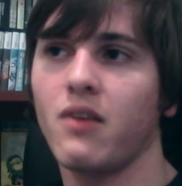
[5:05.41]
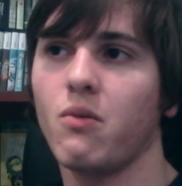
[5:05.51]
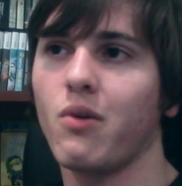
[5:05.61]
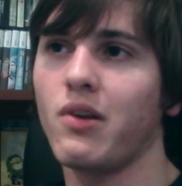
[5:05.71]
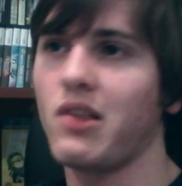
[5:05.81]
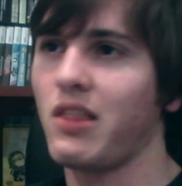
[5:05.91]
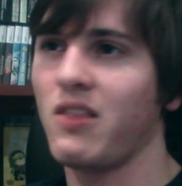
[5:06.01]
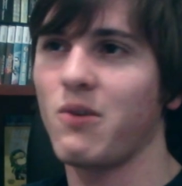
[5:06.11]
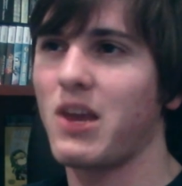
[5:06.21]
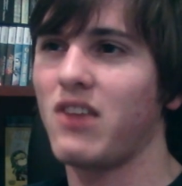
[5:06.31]
or
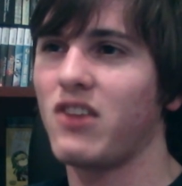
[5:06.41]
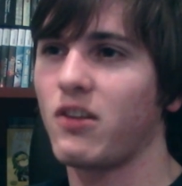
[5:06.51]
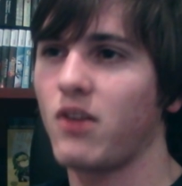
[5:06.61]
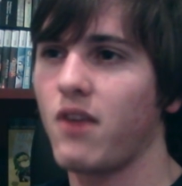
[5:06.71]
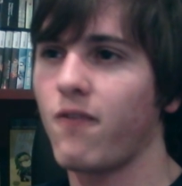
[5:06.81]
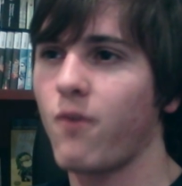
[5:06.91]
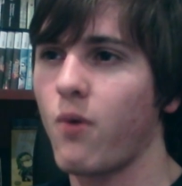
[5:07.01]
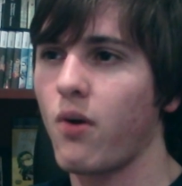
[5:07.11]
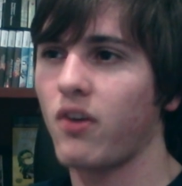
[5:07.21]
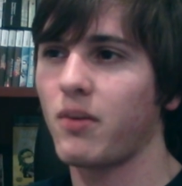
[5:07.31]
your kid's just looking
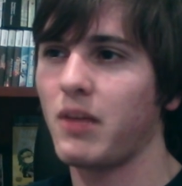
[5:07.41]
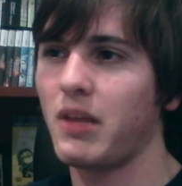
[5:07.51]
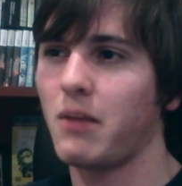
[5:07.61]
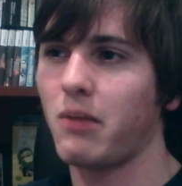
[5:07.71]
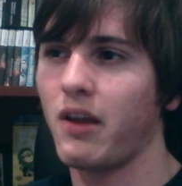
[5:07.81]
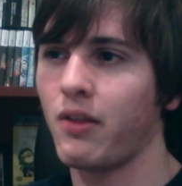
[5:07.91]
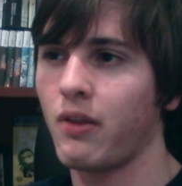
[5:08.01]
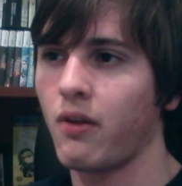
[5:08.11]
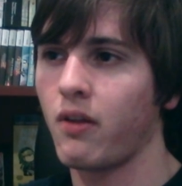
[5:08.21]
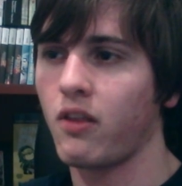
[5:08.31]
for something to play on
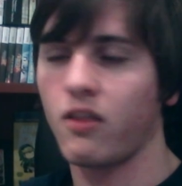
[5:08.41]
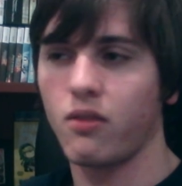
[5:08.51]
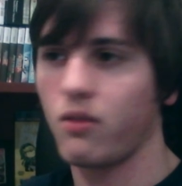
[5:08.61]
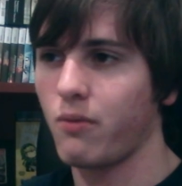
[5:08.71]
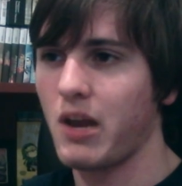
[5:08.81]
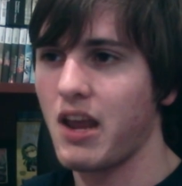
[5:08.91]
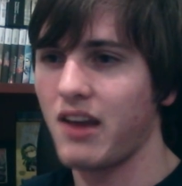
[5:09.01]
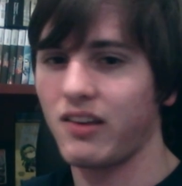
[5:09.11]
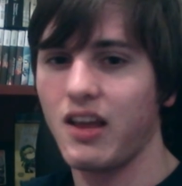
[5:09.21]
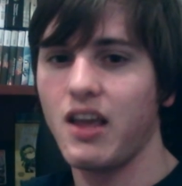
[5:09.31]
the
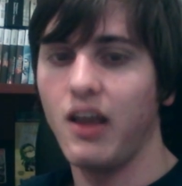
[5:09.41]
3DS,